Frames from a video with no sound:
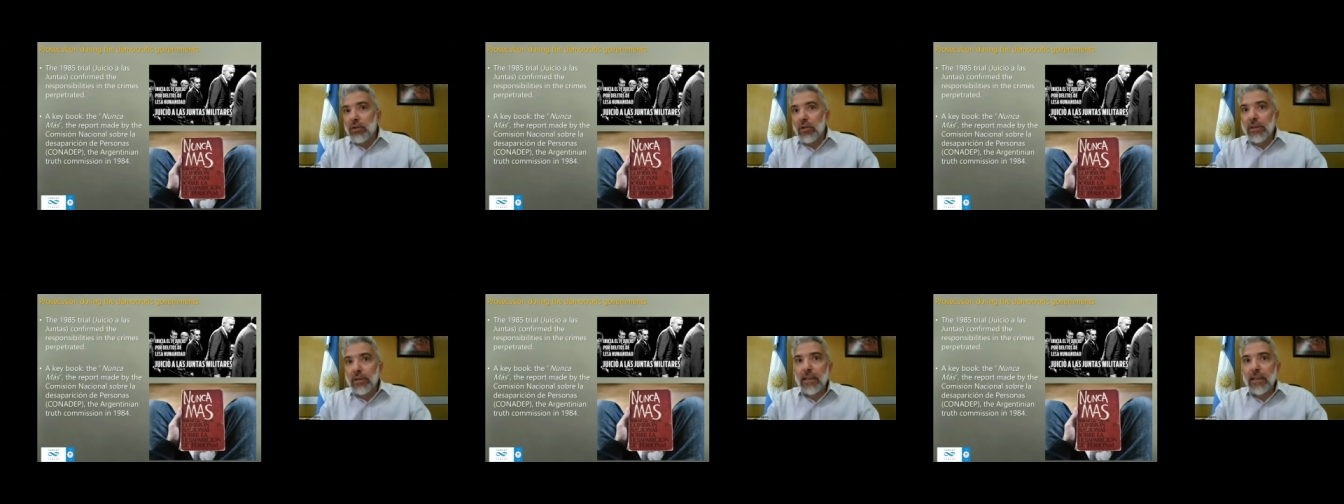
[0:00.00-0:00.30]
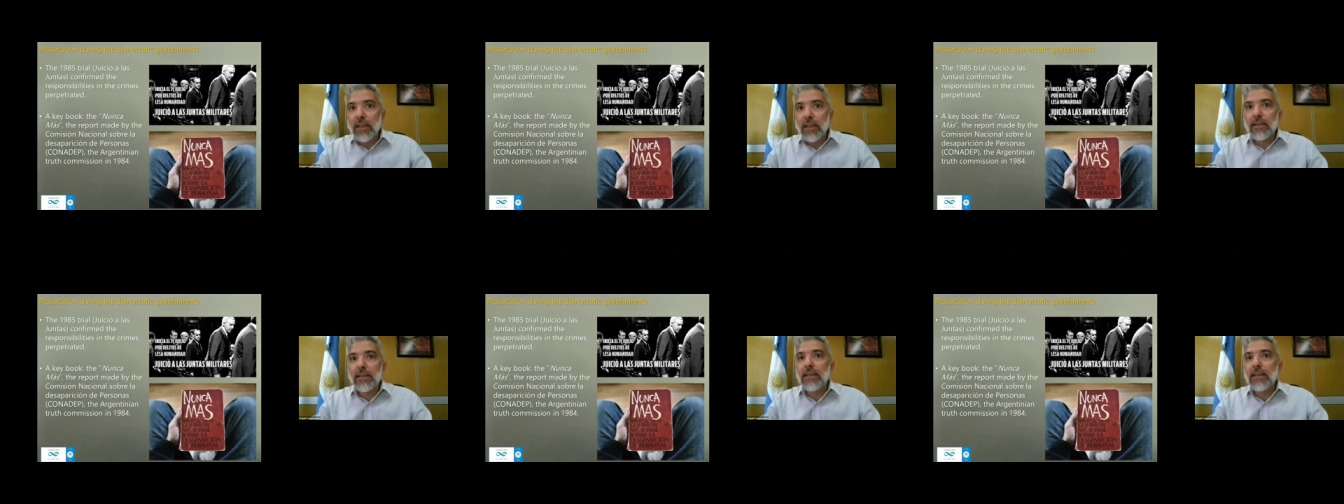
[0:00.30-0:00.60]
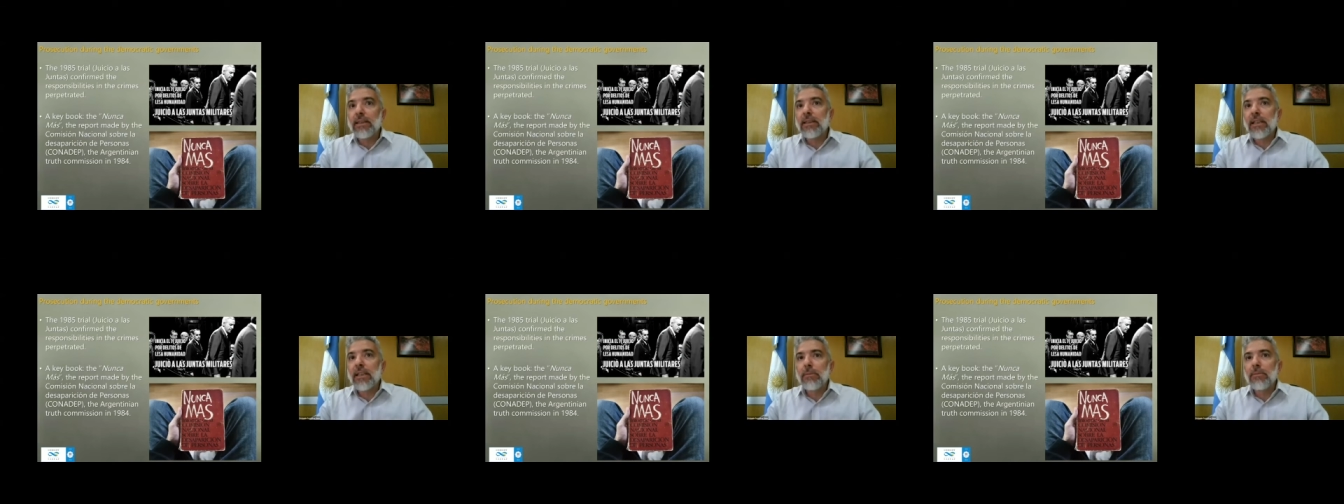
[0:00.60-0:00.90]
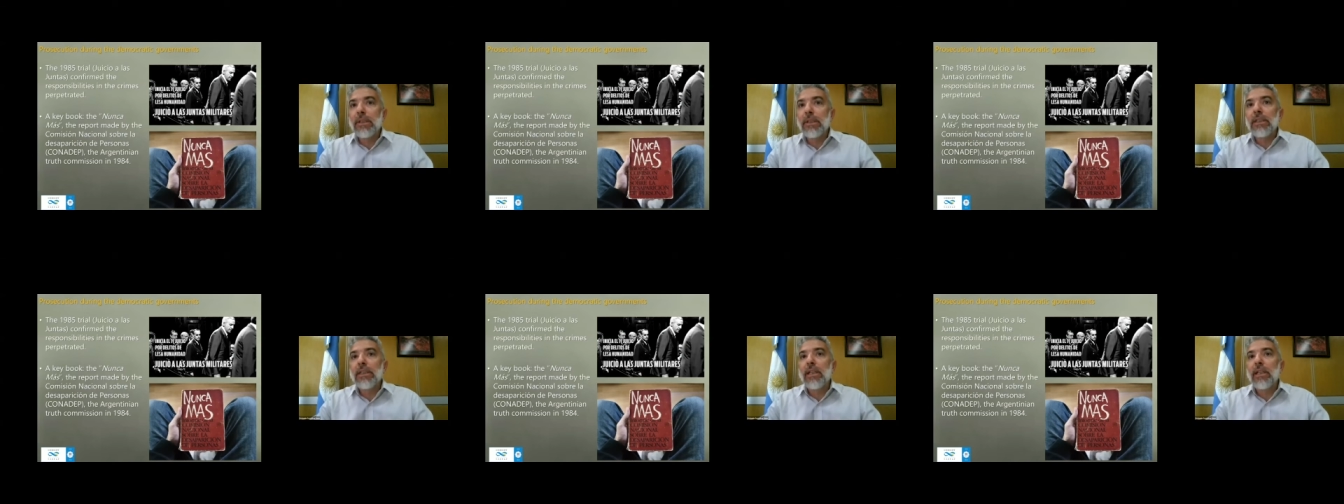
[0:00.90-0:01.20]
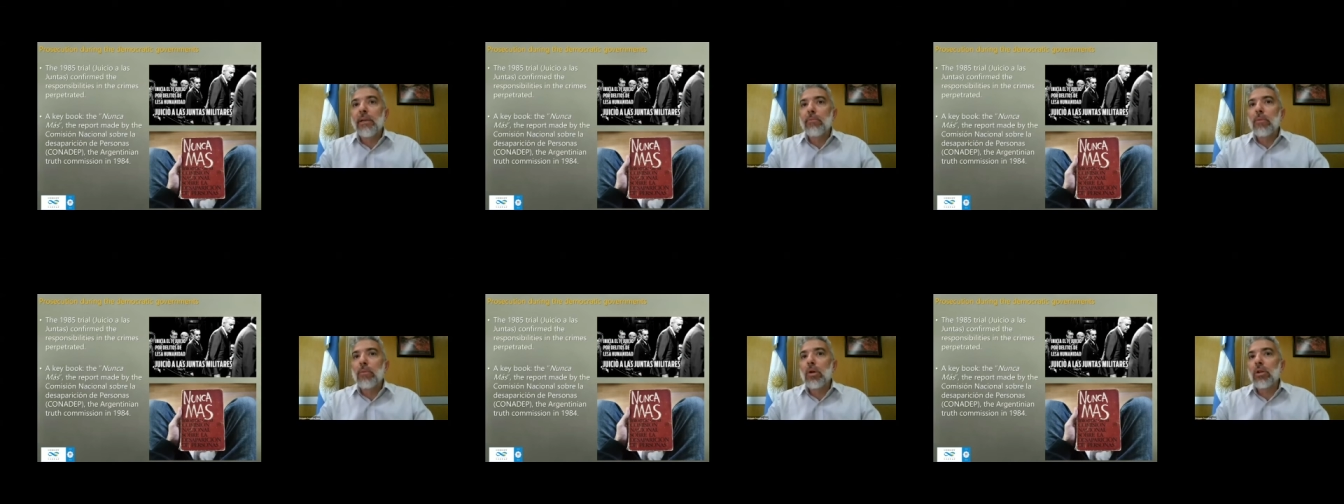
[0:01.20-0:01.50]
judiciary system in
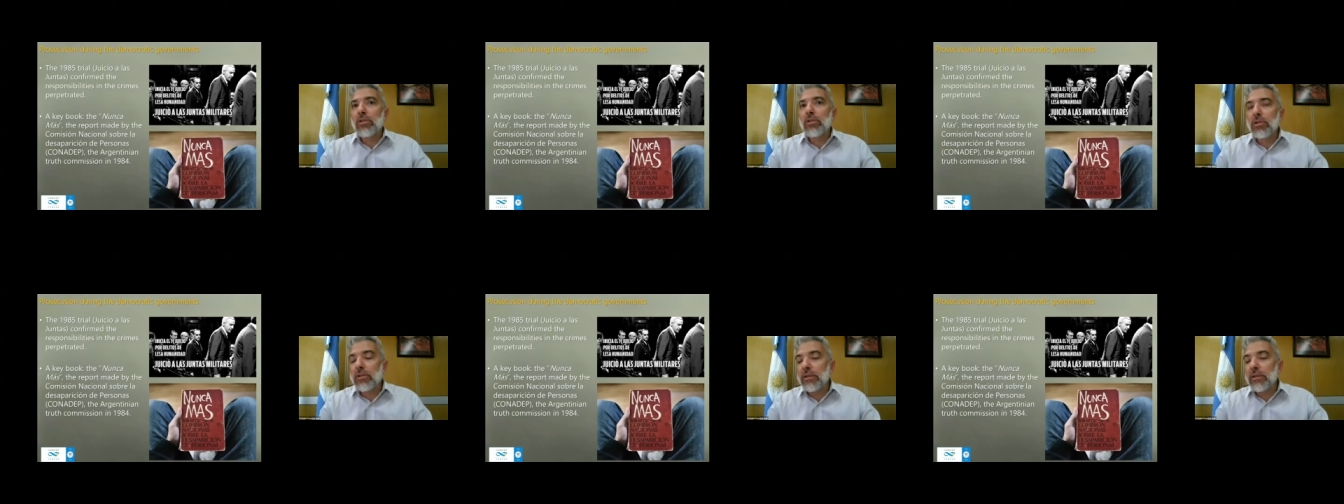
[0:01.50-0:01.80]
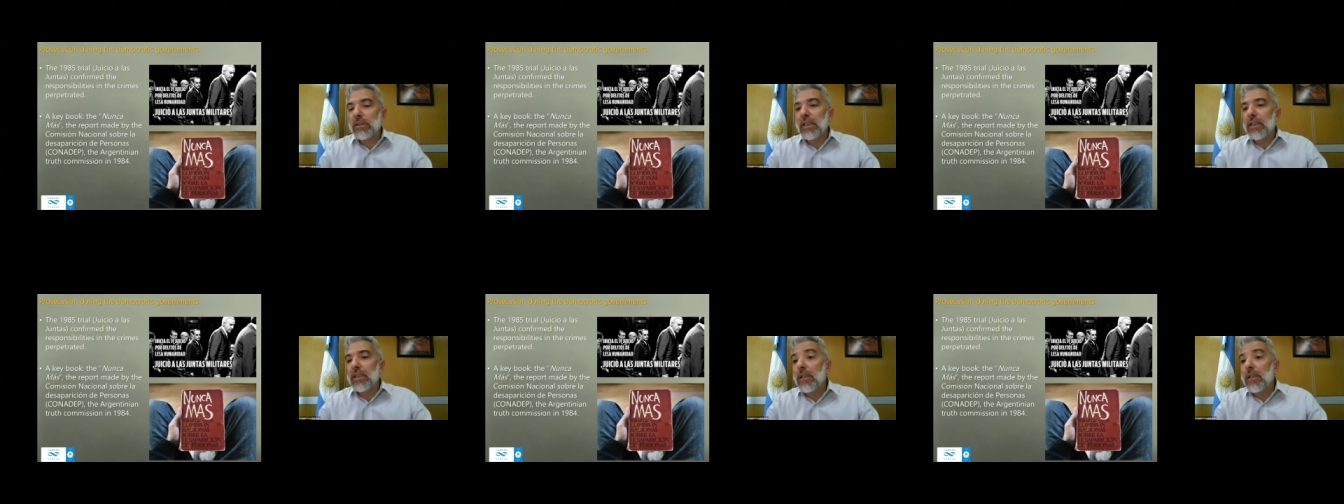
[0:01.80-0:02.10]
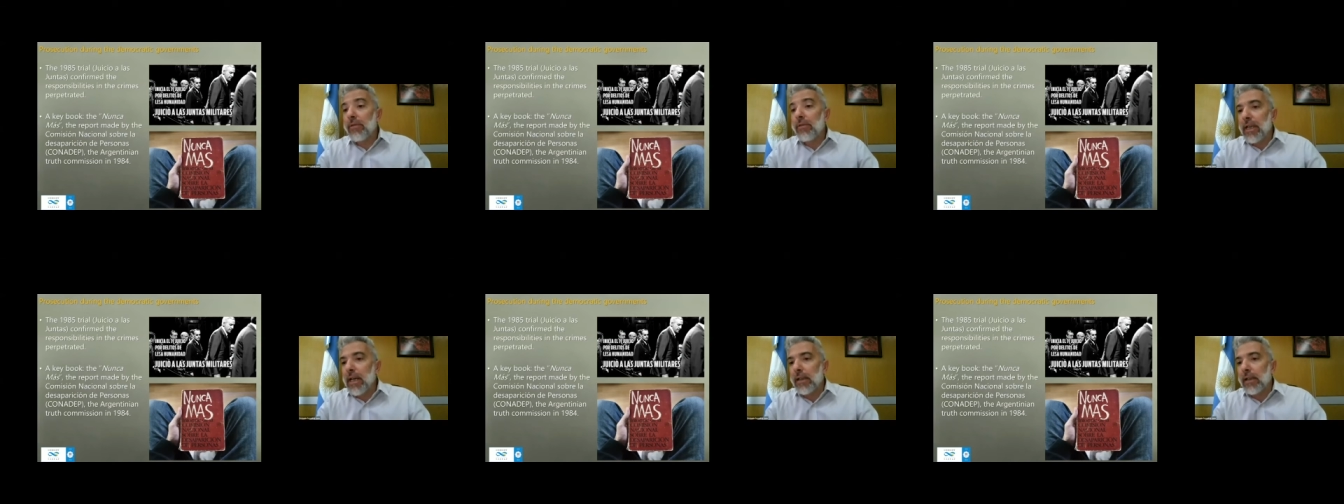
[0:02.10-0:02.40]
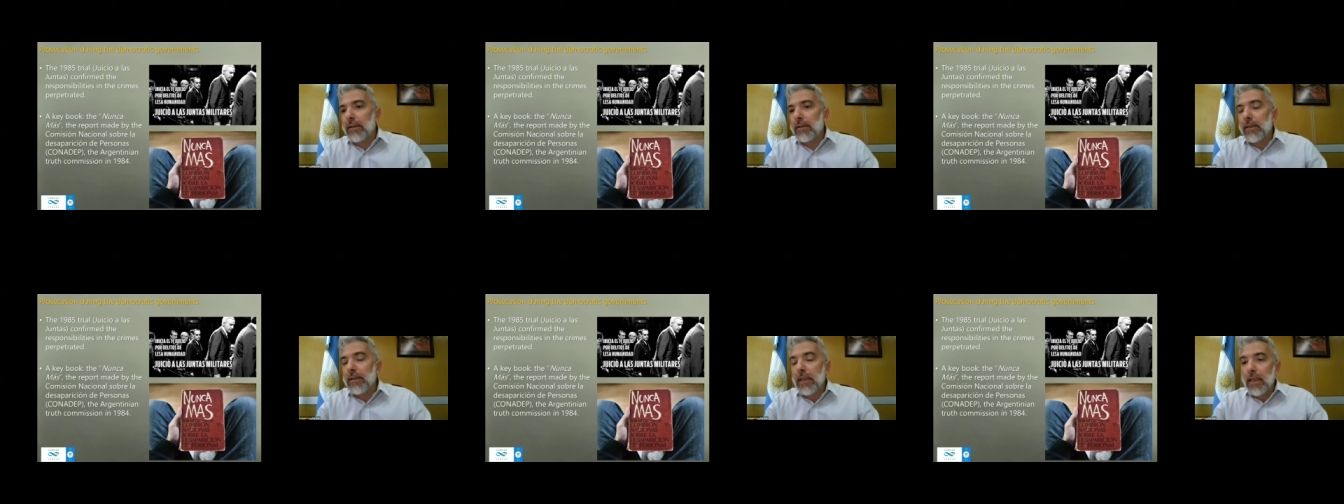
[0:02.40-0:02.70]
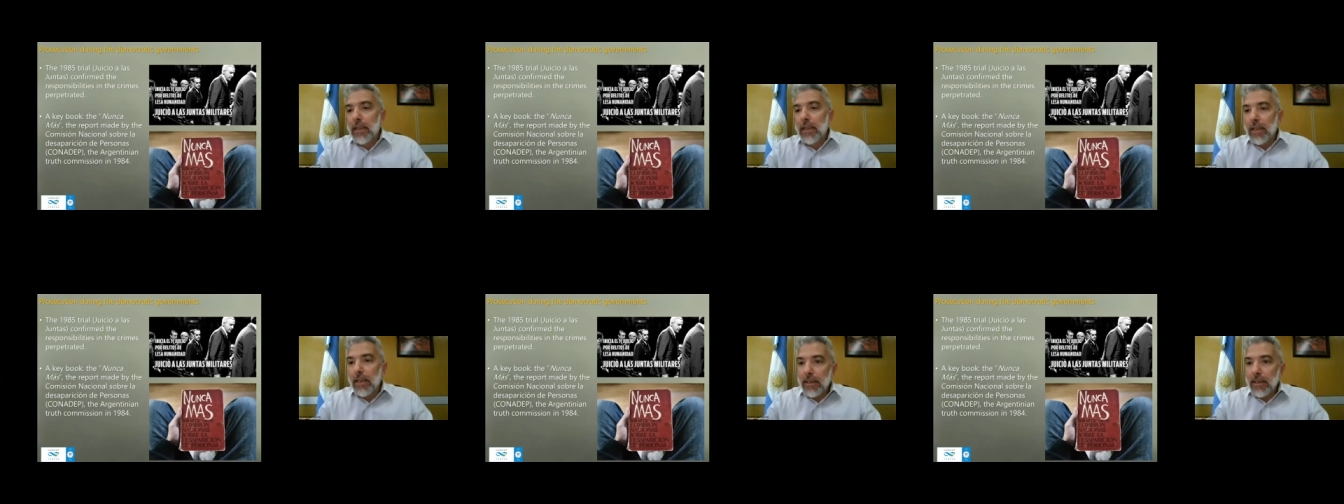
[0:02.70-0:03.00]
the most significant
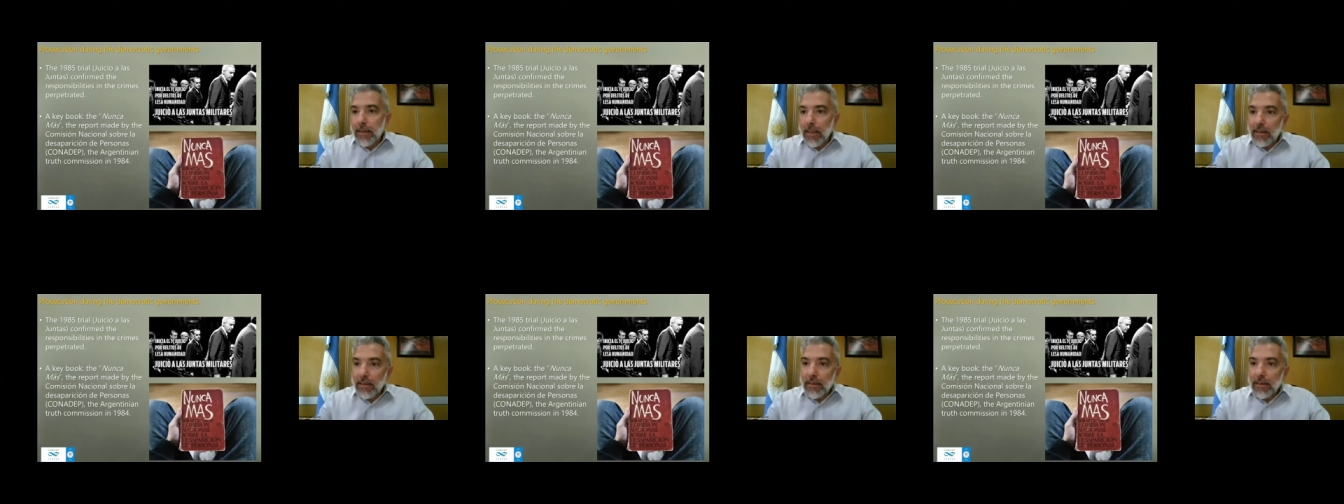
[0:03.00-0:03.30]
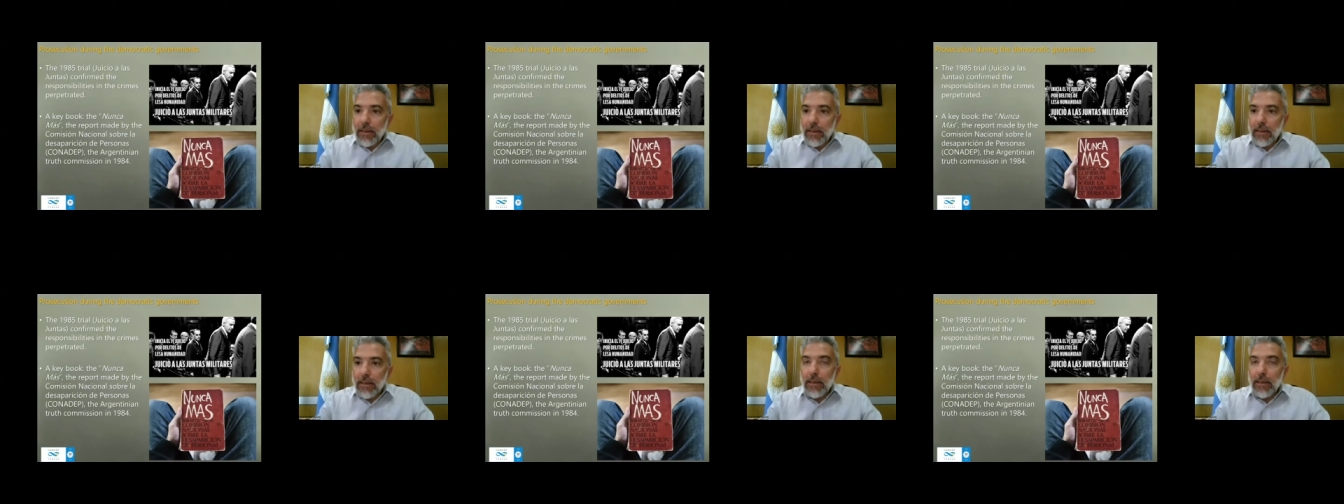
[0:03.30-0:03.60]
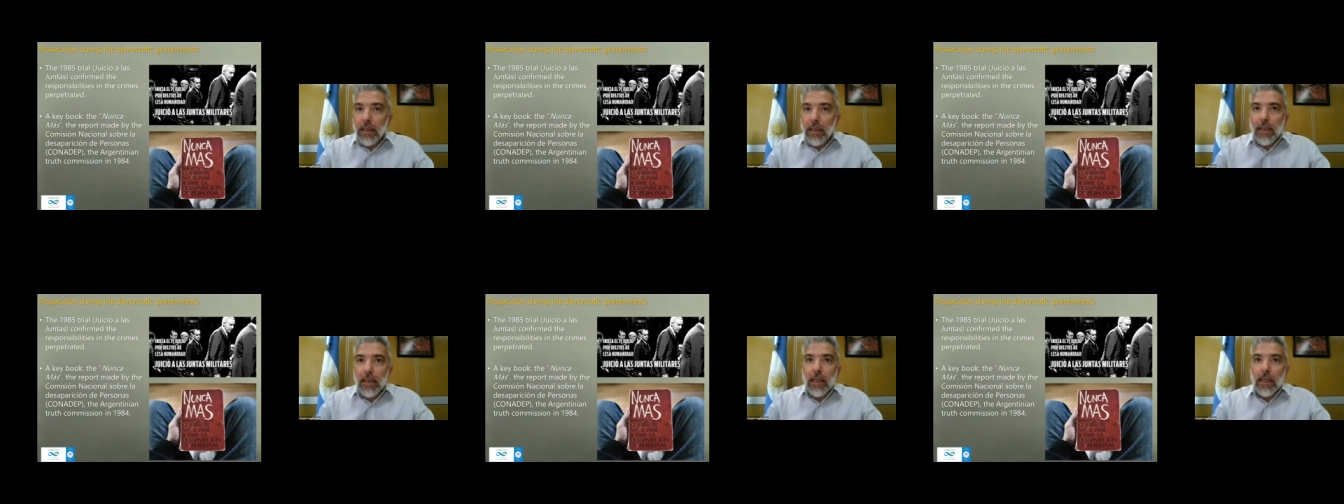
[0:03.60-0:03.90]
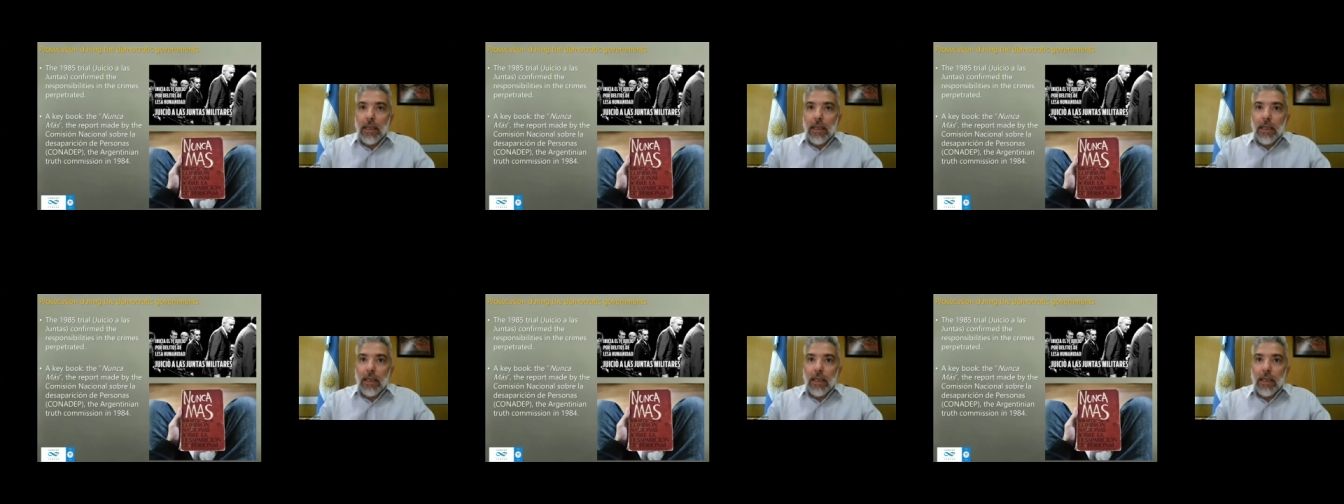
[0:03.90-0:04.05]
nineteen